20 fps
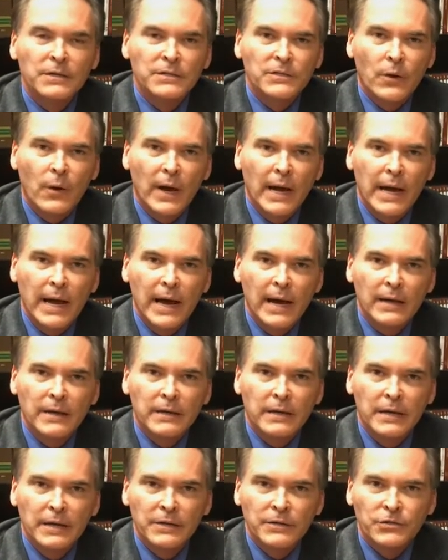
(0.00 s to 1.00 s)
So I
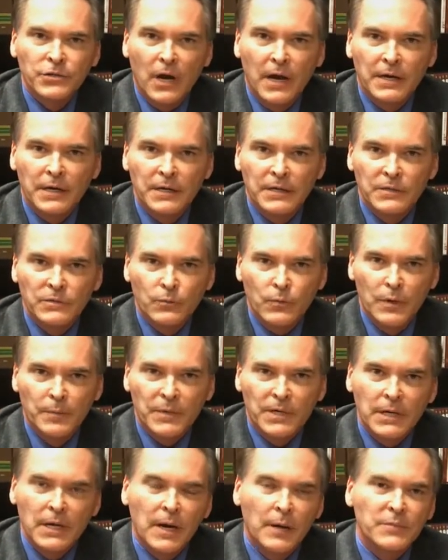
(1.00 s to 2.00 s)
had a Chinese
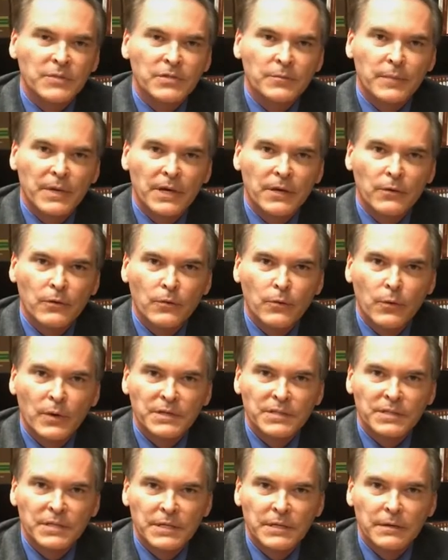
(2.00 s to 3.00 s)
woman come to me who
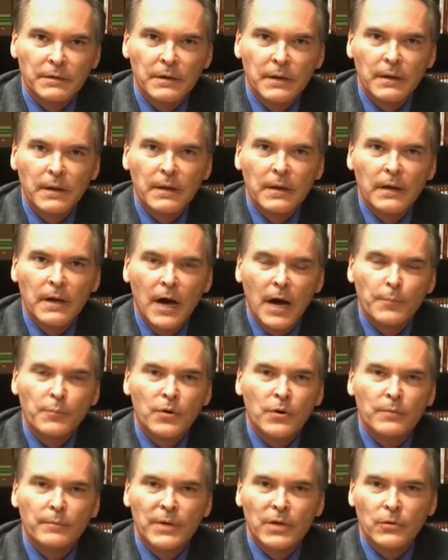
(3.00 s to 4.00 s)
was in
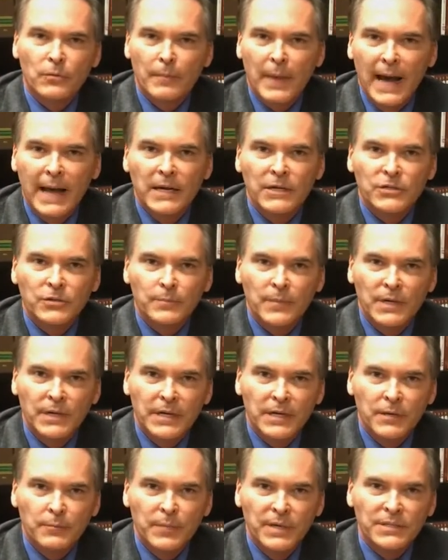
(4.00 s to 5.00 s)
upper middle
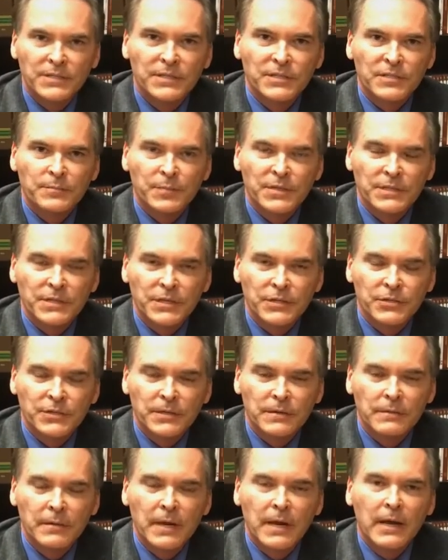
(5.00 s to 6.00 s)
management in a business
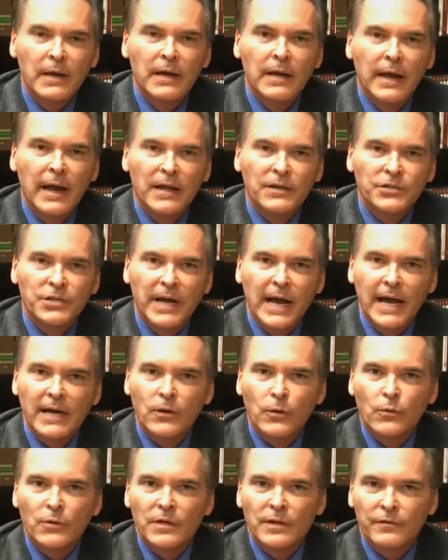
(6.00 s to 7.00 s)
position, and she
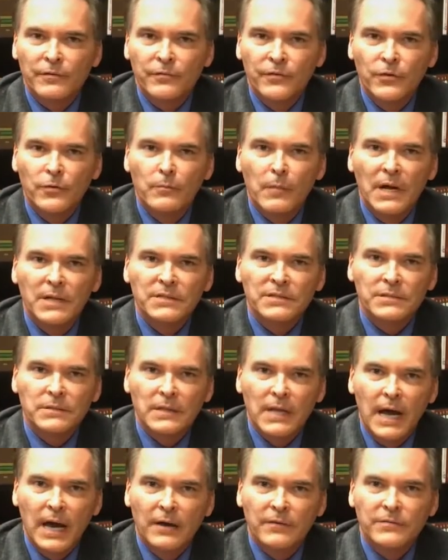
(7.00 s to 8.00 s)
had only a few months
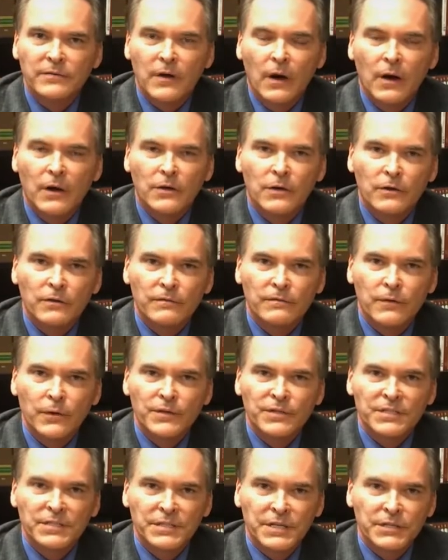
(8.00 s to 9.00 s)
left on her
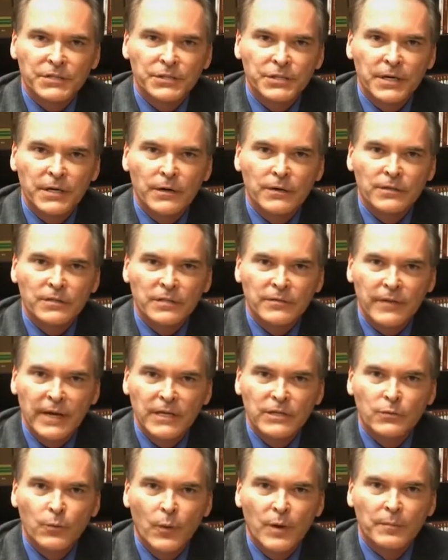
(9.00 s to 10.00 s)
first 6 years of
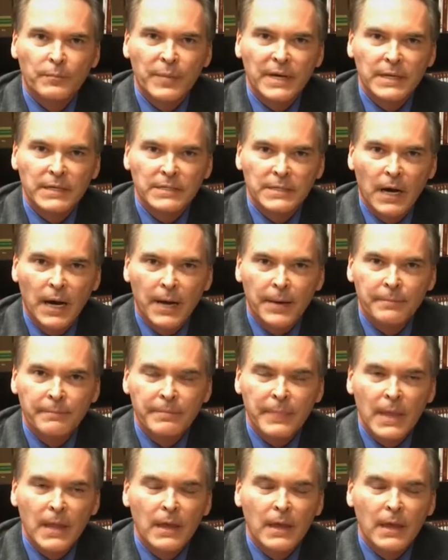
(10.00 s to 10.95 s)
H-1B time.